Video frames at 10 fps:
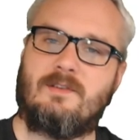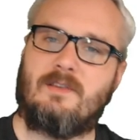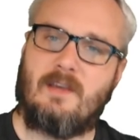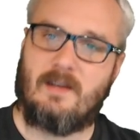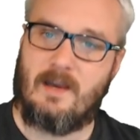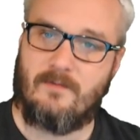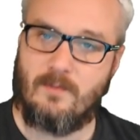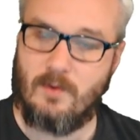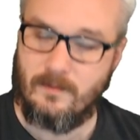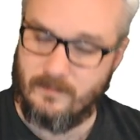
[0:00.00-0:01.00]
the
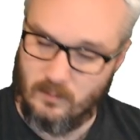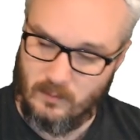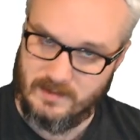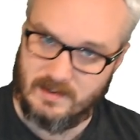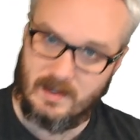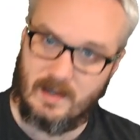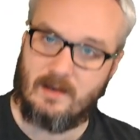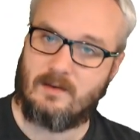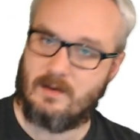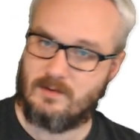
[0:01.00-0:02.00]
Ineffable. Once again,
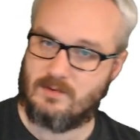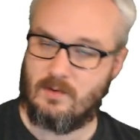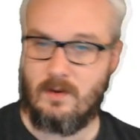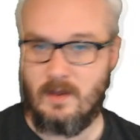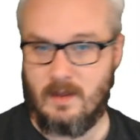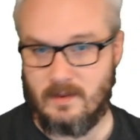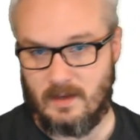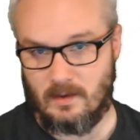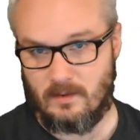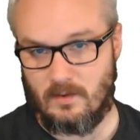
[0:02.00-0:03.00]
control,
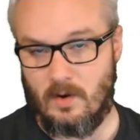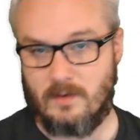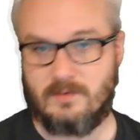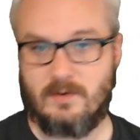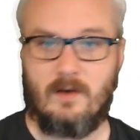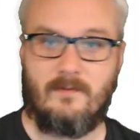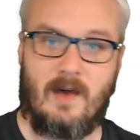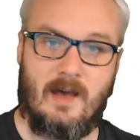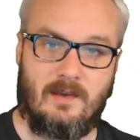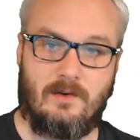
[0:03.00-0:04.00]
think card draw
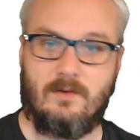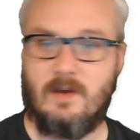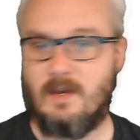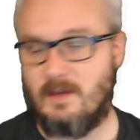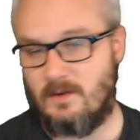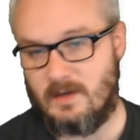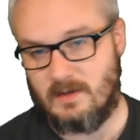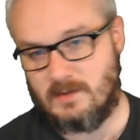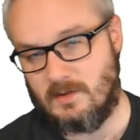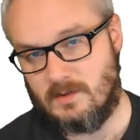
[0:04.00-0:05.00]
value. You get
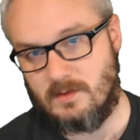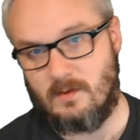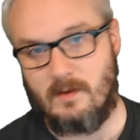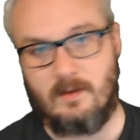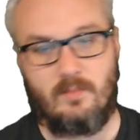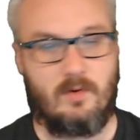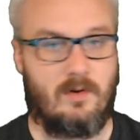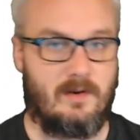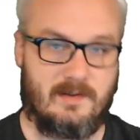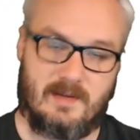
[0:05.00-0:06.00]
a 2/2 on the
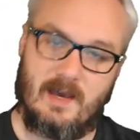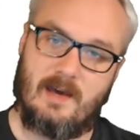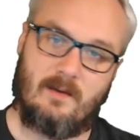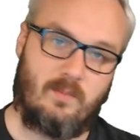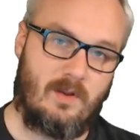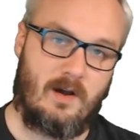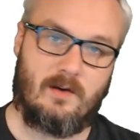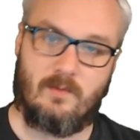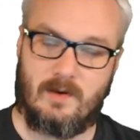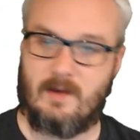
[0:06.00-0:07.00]
board, attack,
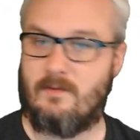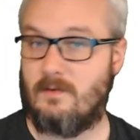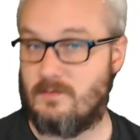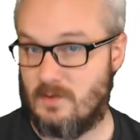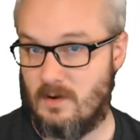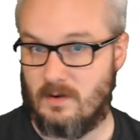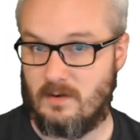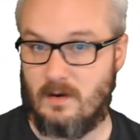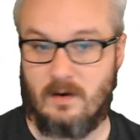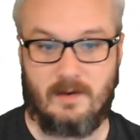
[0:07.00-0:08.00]
block, whatever, draw a
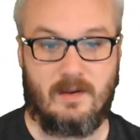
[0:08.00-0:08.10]
card.